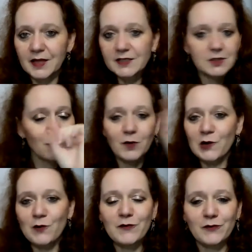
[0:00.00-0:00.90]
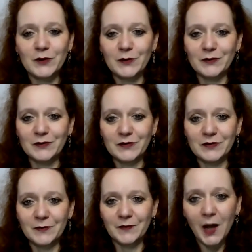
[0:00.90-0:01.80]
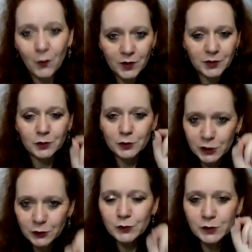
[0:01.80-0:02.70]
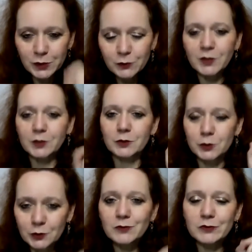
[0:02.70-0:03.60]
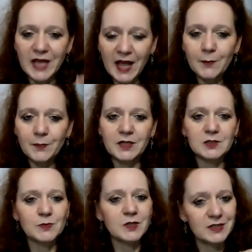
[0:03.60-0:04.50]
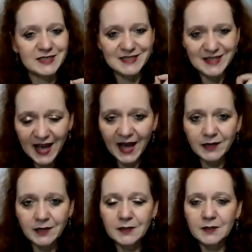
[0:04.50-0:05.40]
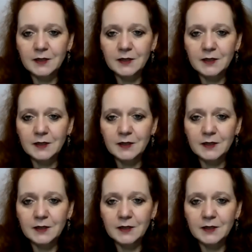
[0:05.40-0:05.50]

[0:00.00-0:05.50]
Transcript: That's not what I want for you. I want you to choose you and to choose happiness, because that